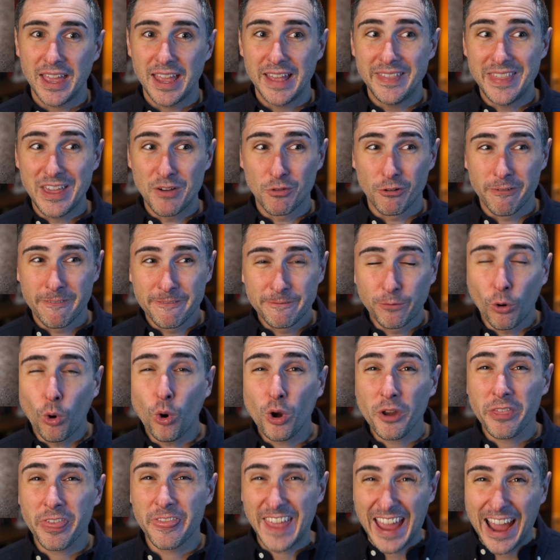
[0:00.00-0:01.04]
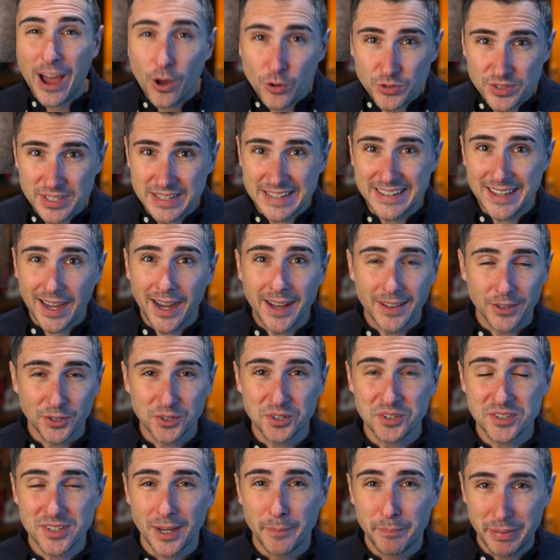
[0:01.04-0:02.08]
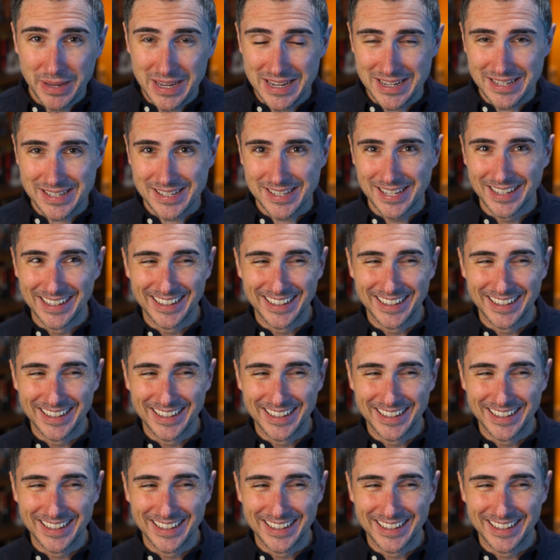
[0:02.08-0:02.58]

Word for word: and they were $4,000 a piece.